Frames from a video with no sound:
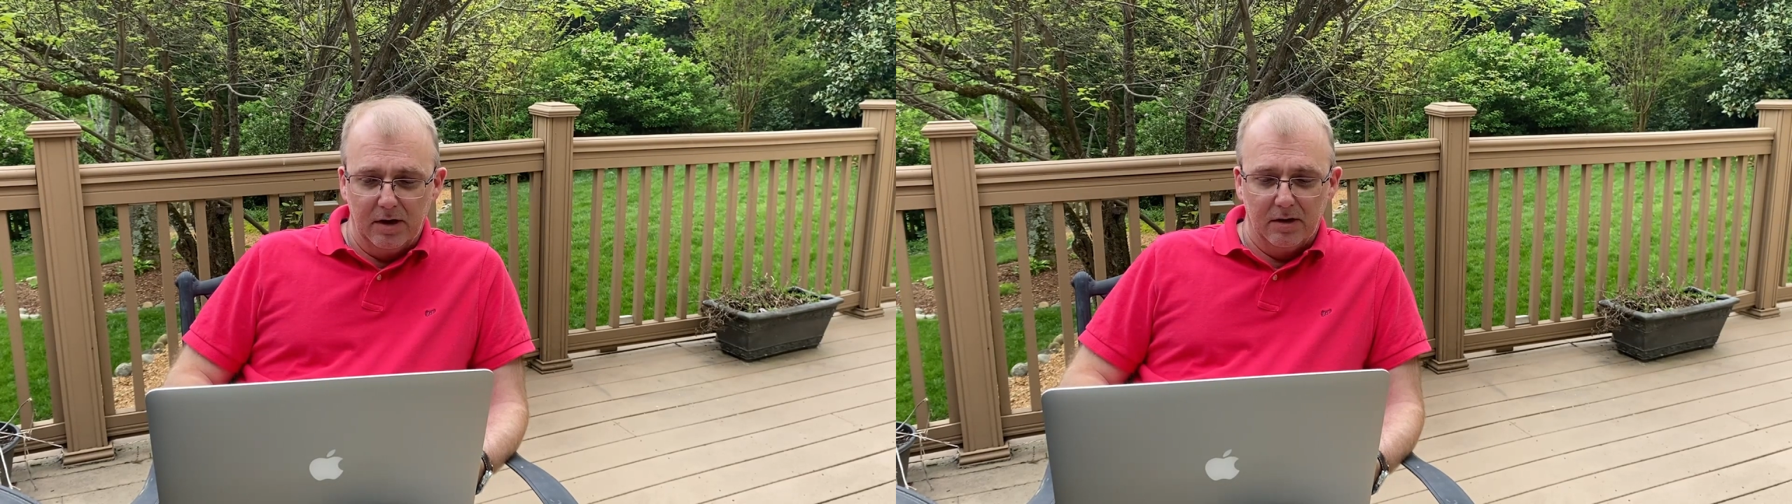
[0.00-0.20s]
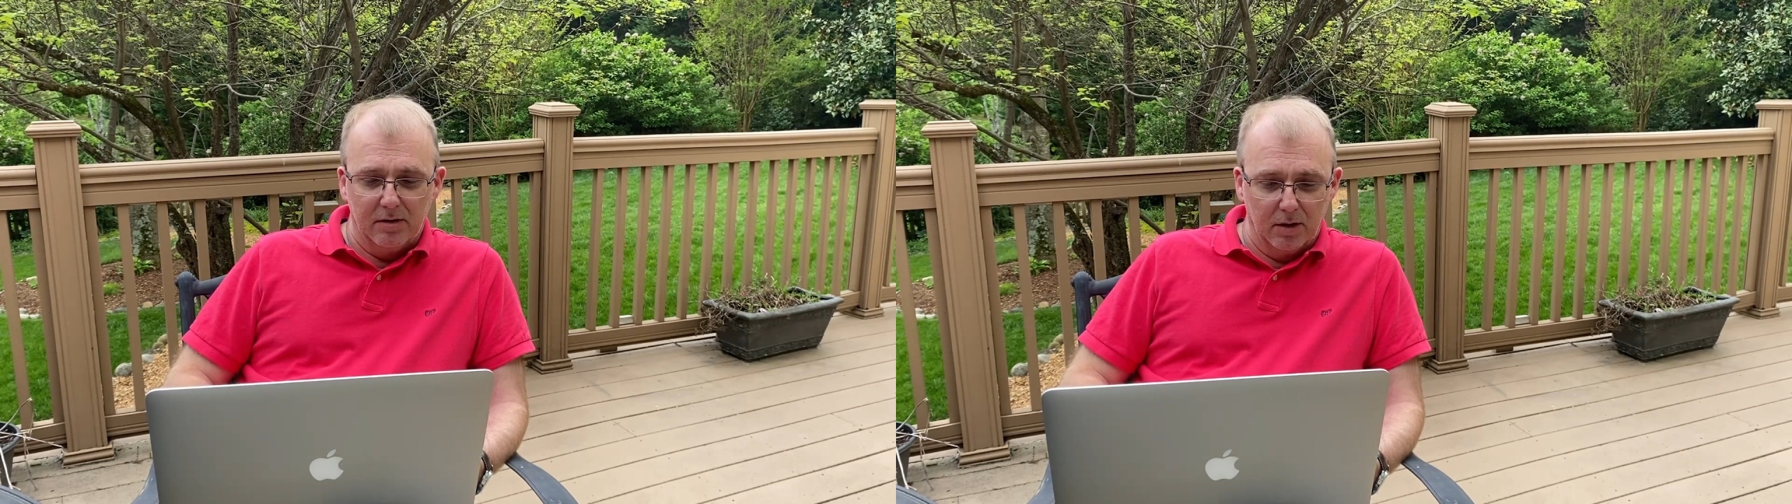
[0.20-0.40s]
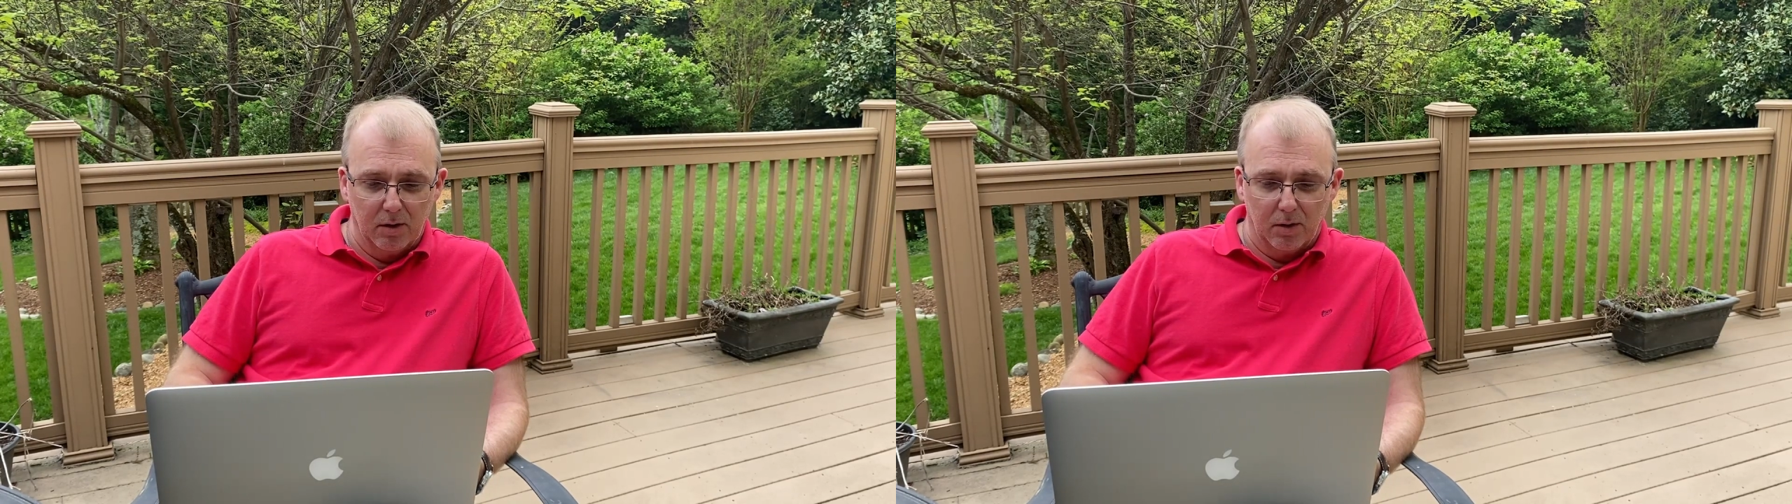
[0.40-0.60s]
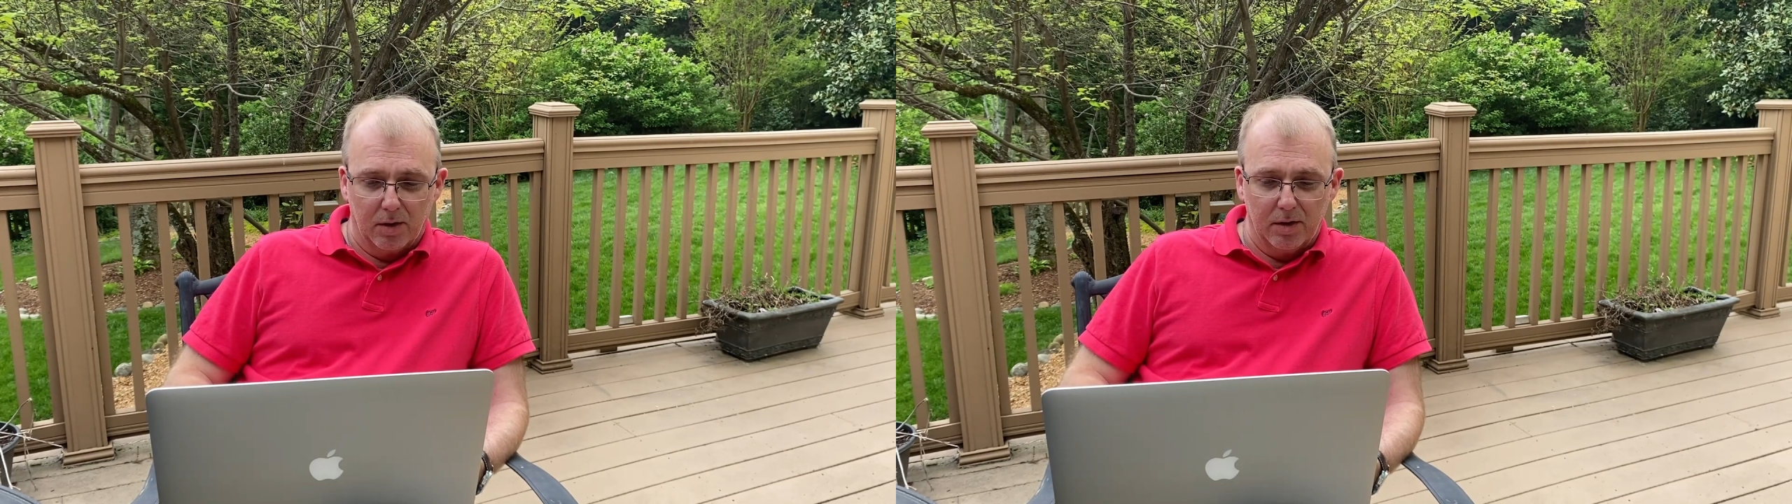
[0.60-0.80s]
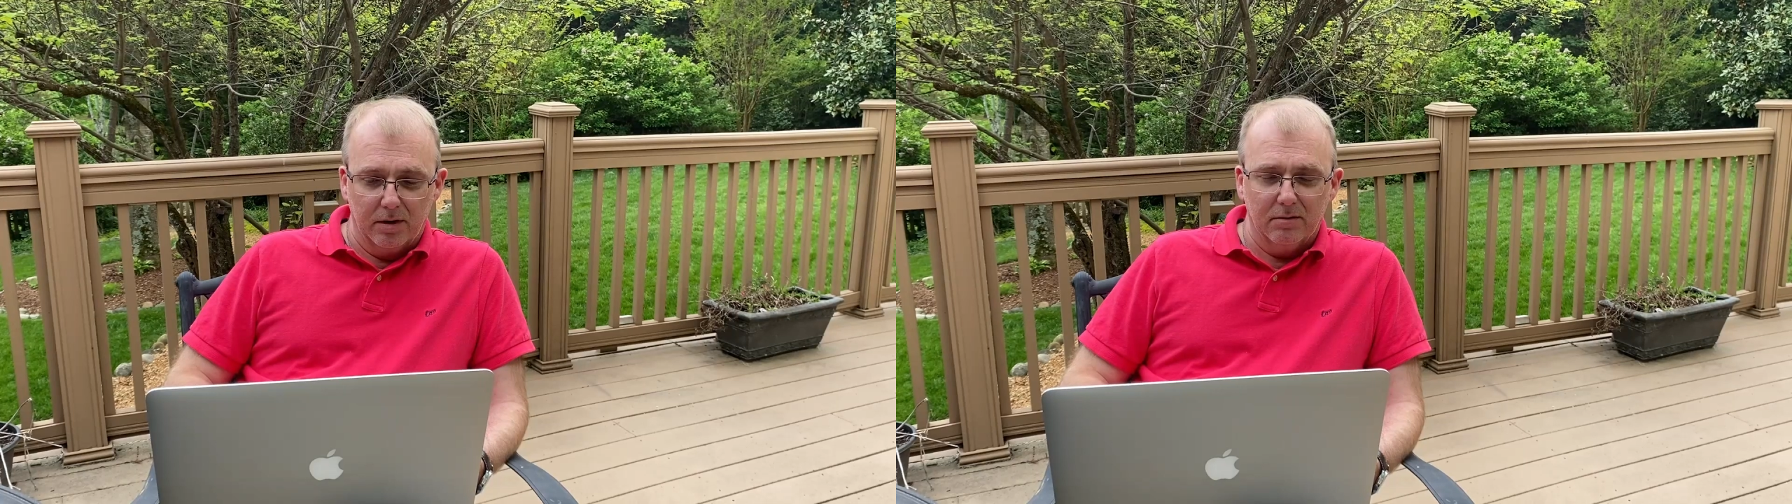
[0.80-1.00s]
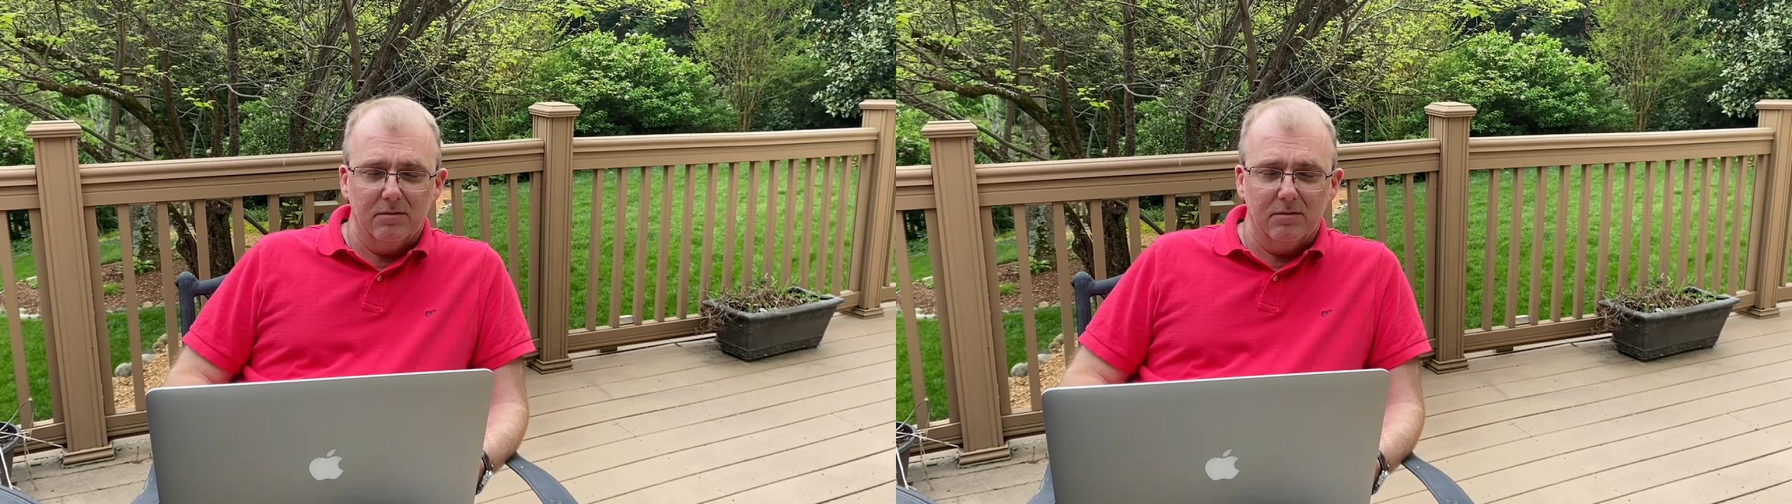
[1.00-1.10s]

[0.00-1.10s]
in the Lord.